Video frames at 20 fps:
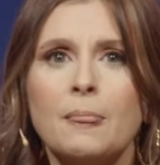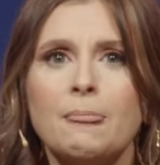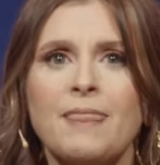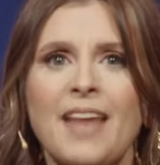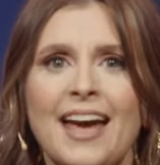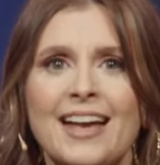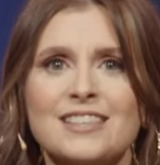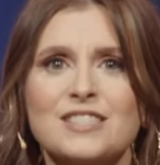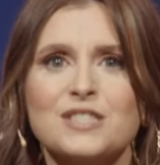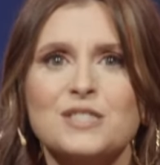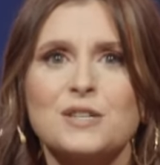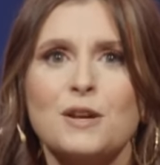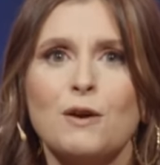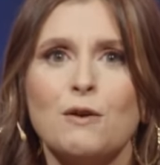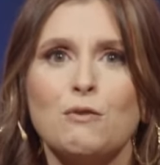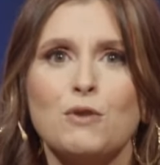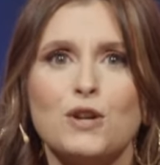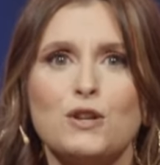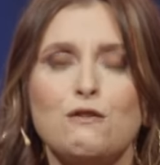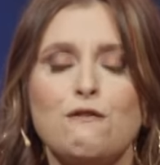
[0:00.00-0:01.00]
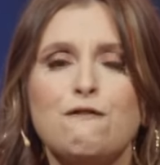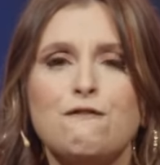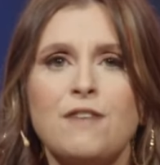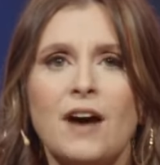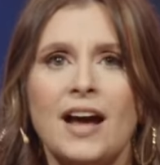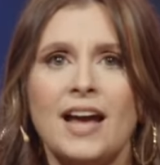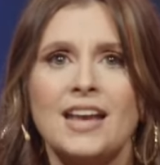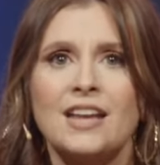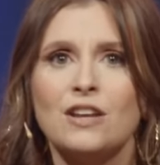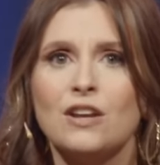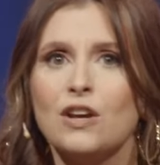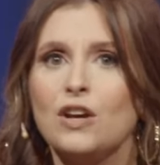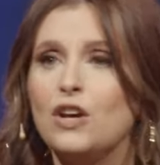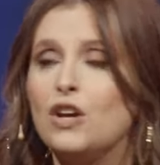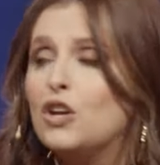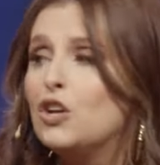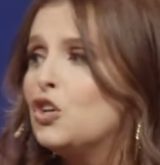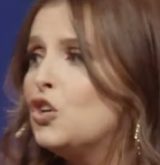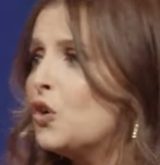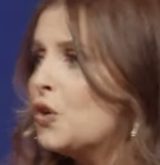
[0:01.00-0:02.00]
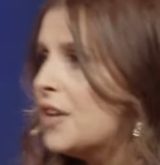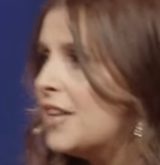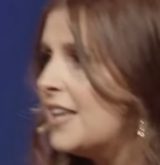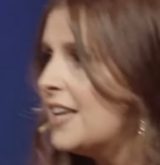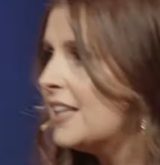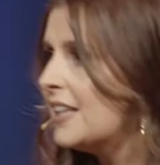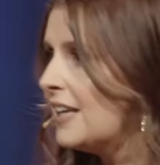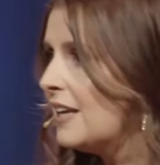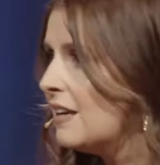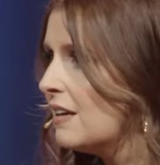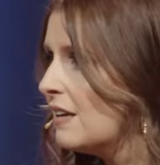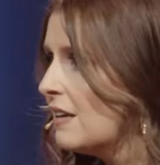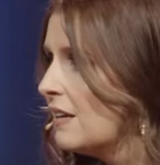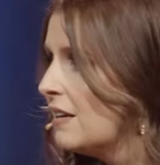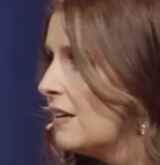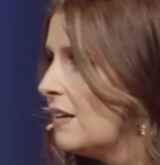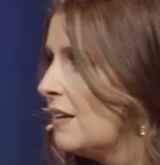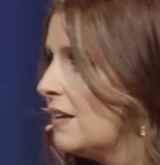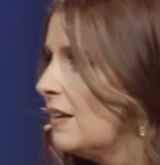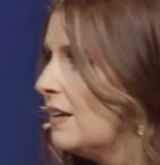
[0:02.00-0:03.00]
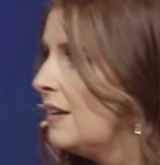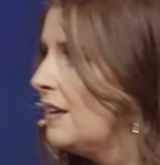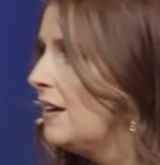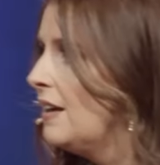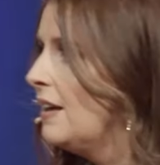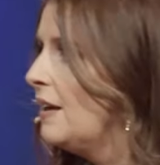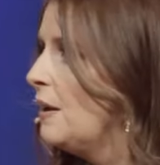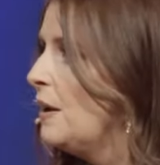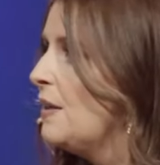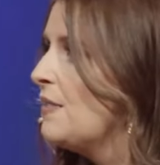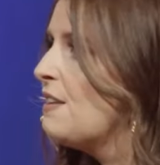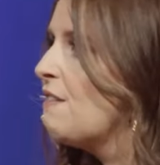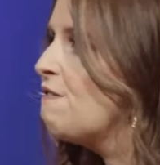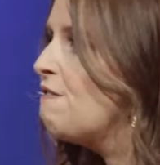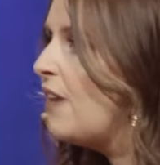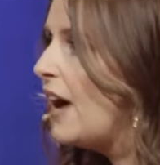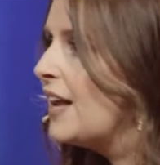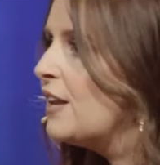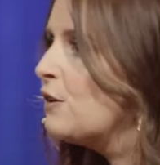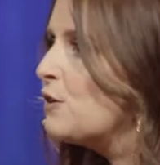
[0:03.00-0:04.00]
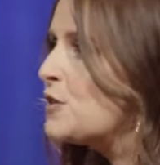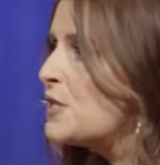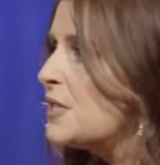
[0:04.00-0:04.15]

that's where you find your healing. The final